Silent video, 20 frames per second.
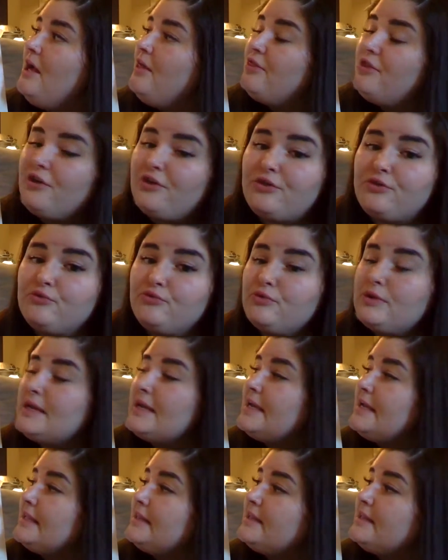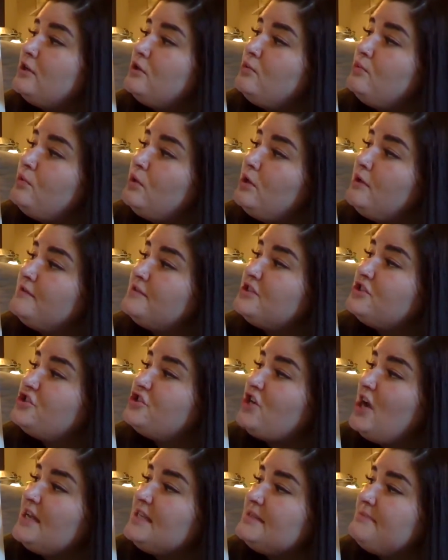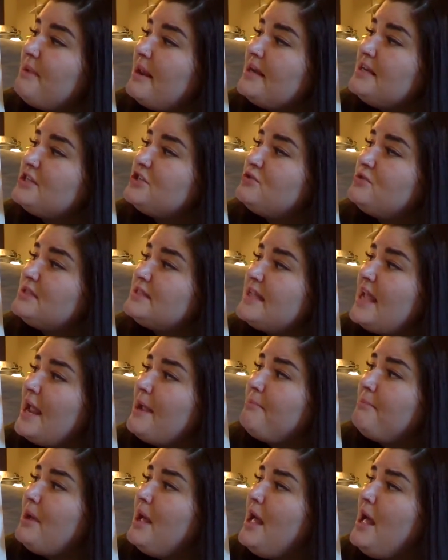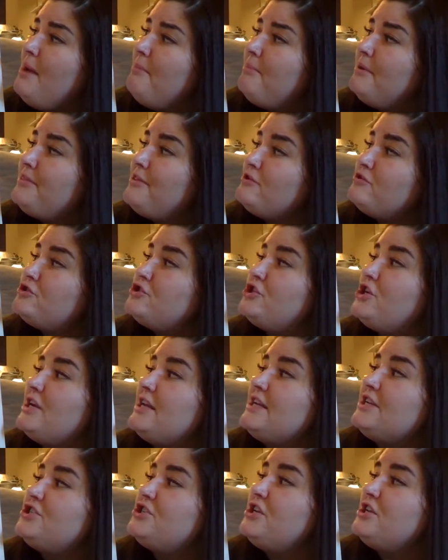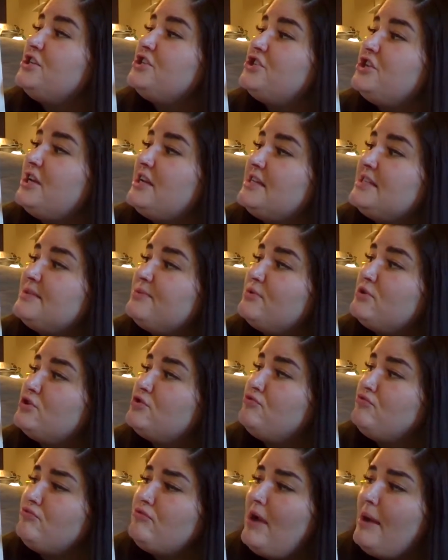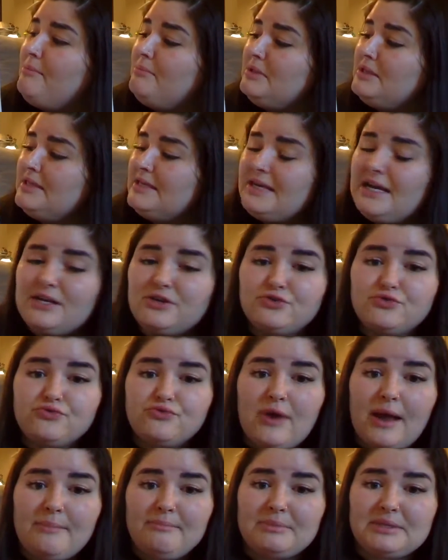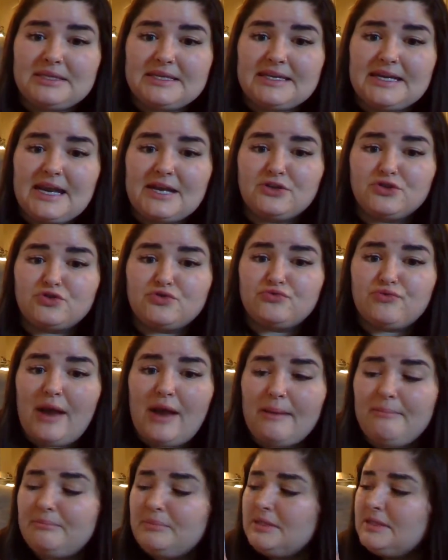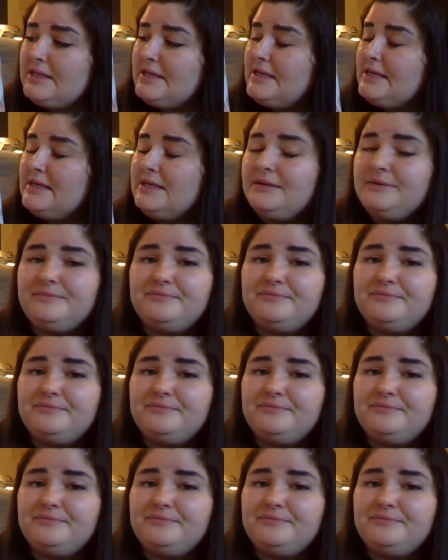The three little wolves just managed to escape, but their chinny chin chins were trembling and trembling and trembling.